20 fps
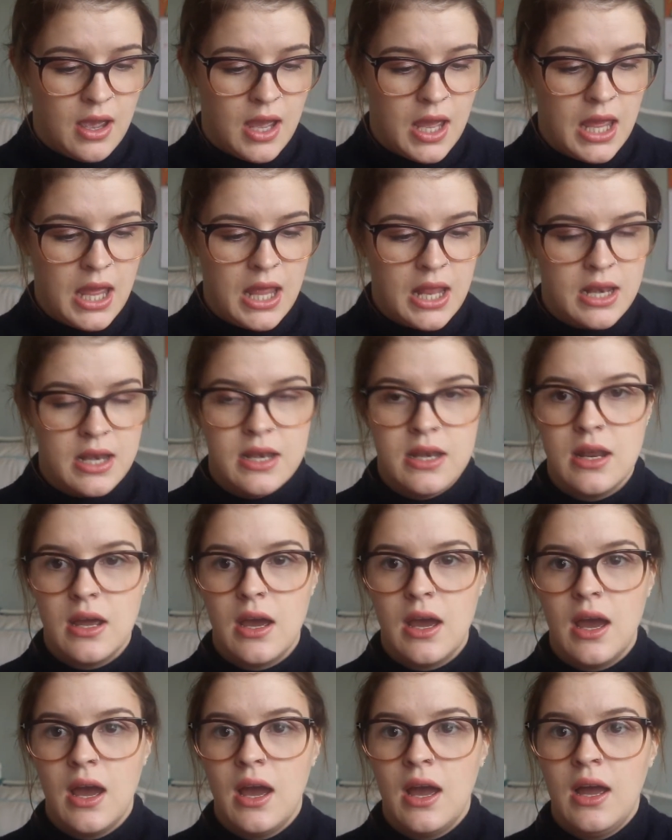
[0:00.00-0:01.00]
and
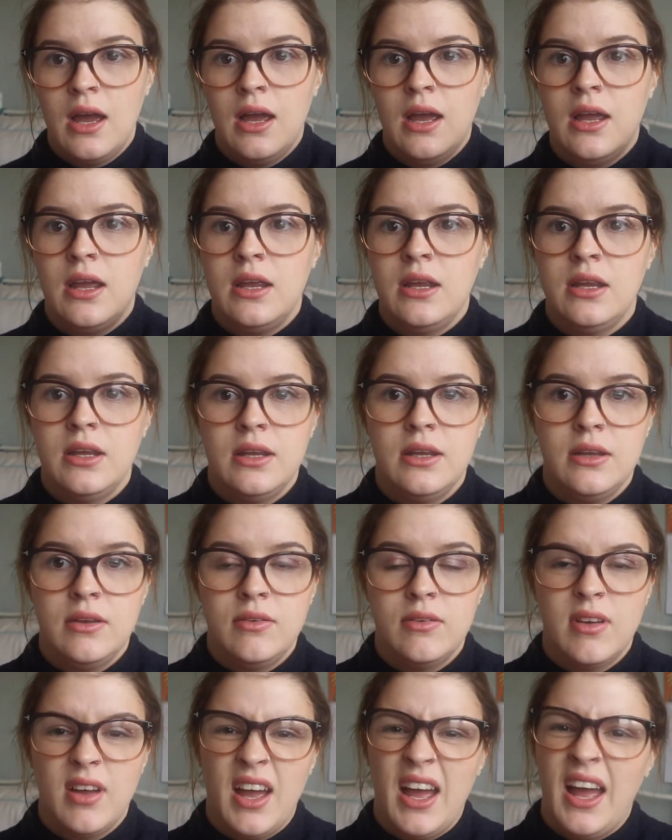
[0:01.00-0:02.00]
I
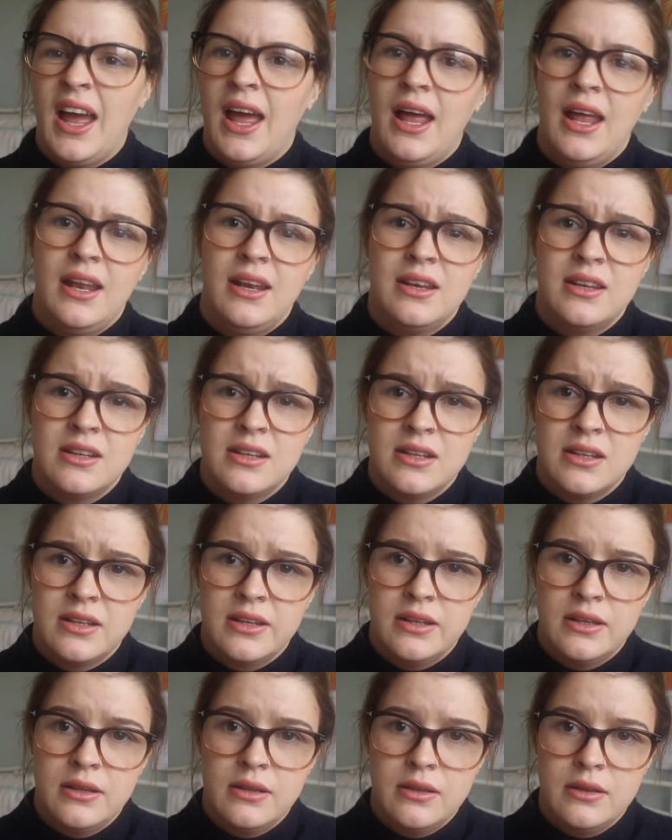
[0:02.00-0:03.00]
had
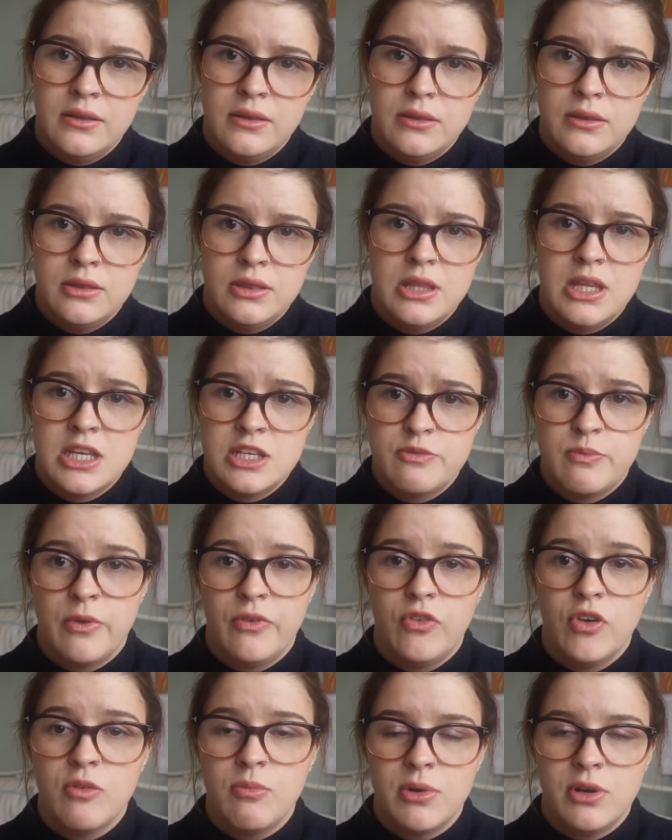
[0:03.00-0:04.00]
this
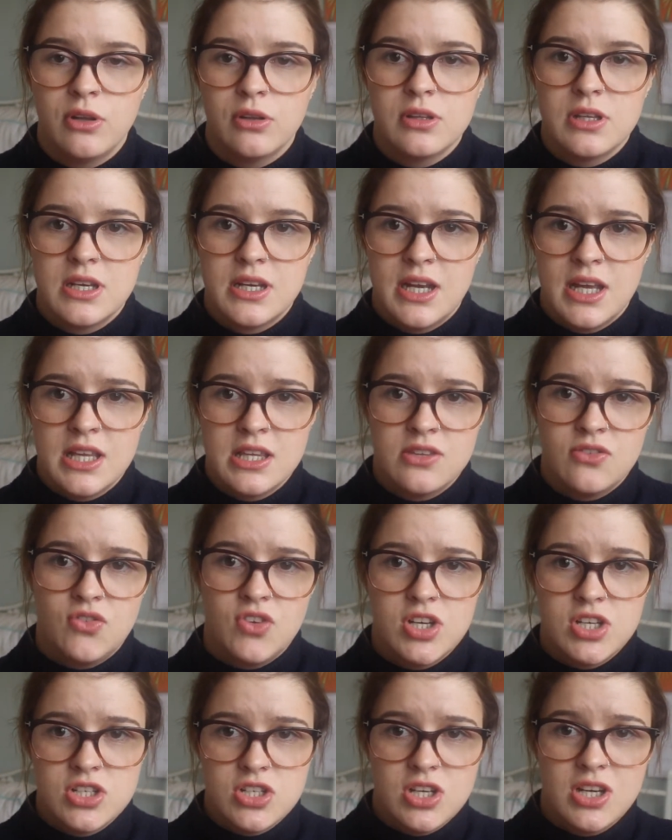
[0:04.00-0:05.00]
before but not the intense
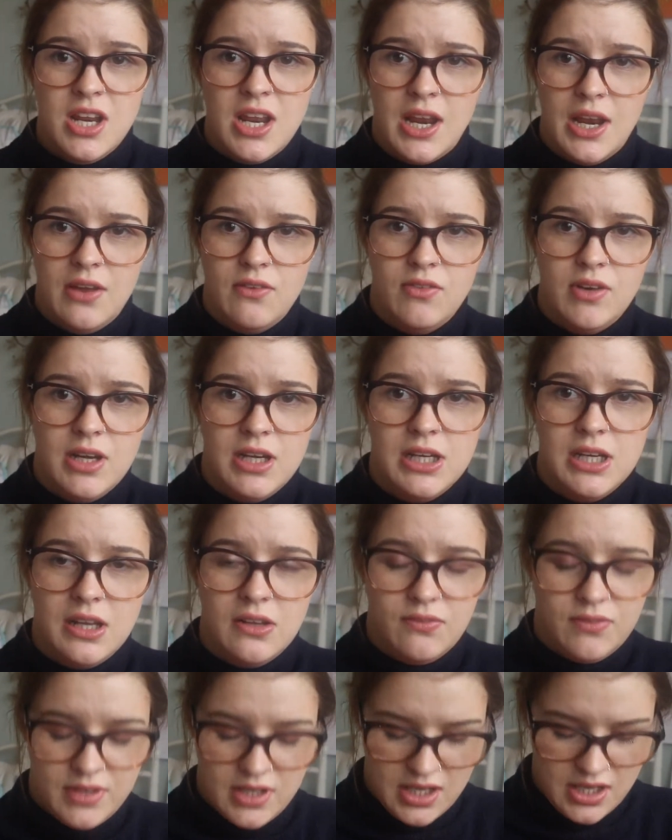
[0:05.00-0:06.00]
version, and I really
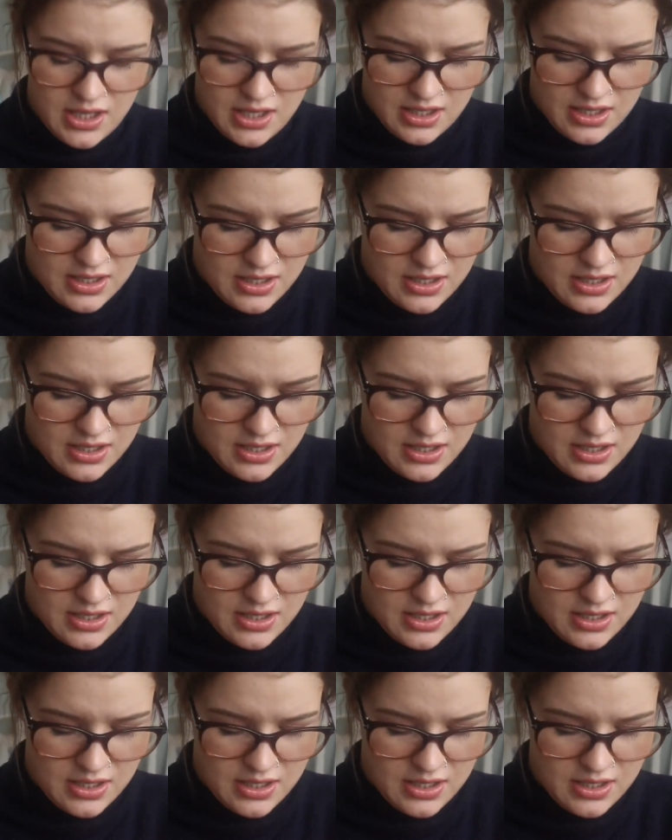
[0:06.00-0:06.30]
loved it,